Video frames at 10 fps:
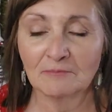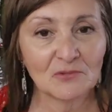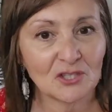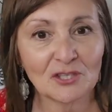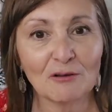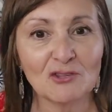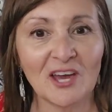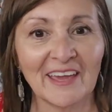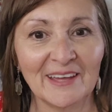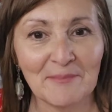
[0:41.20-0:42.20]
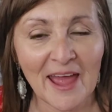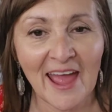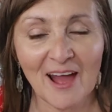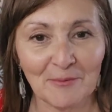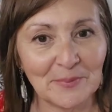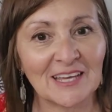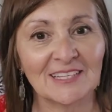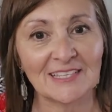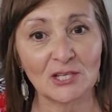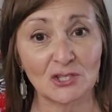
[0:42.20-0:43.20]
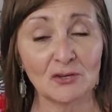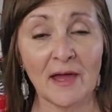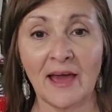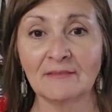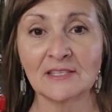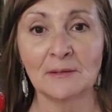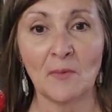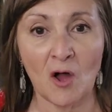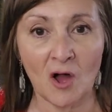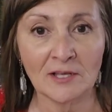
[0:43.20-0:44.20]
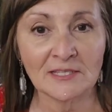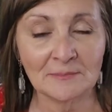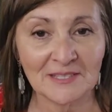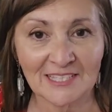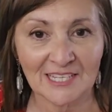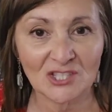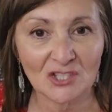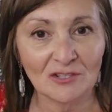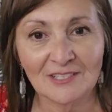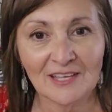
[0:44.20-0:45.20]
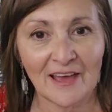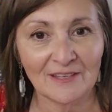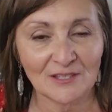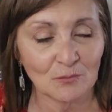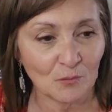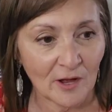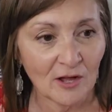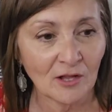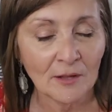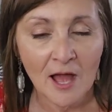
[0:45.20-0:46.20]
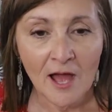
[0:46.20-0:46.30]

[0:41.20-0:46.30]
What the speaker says: just go check them out, because they do have some awesome stencils as well.